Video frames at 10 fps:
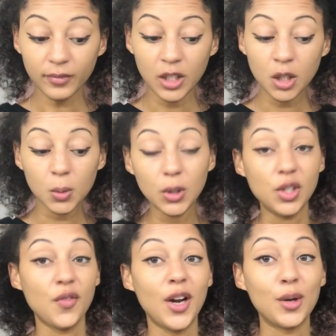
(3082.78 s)
you will
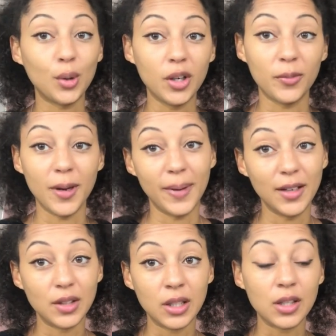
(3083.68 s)
also find all of my
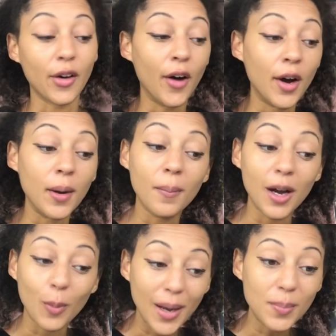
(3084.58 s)
patterns on my
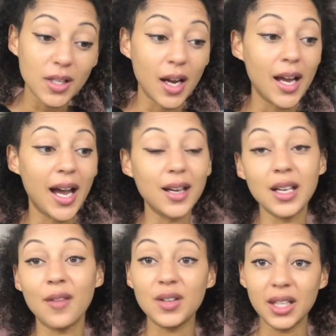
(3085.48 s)
website, and
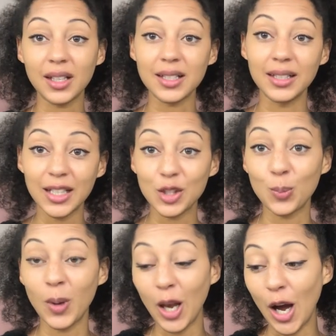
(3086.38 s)
everything is linked
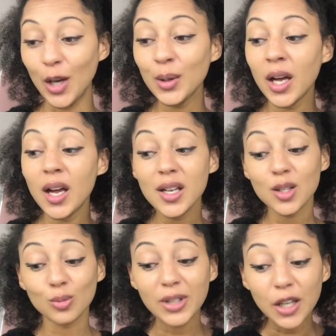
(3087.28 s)
below.
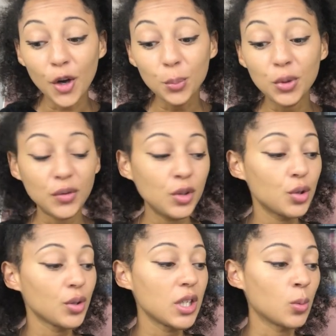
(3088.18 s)
So I really hope you've
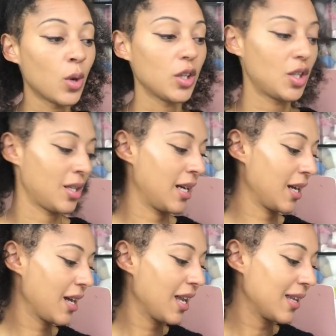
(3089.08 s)
enjoyed
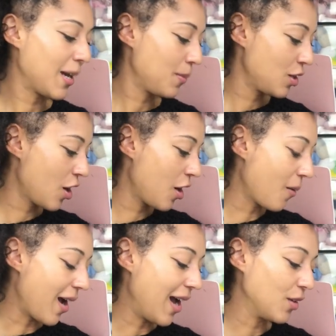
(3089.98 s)
watching. Let me
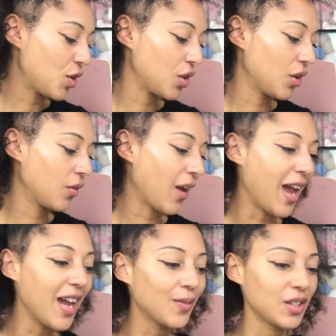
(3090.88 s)
know, out of
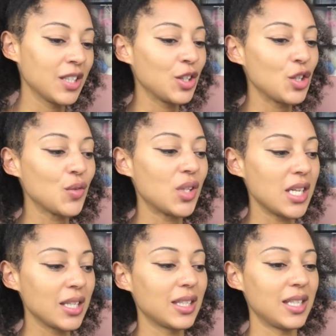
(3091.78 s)
everything that you've
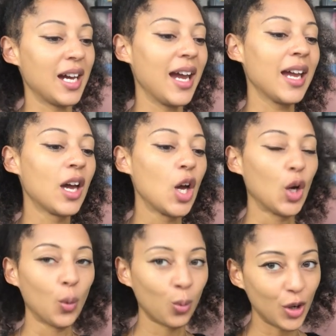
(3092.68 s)
seen today,
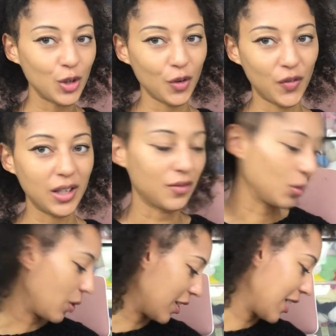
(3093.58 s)
what your favourite
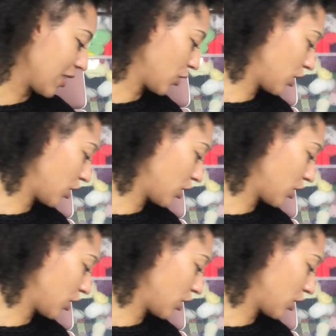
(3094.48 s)
one is.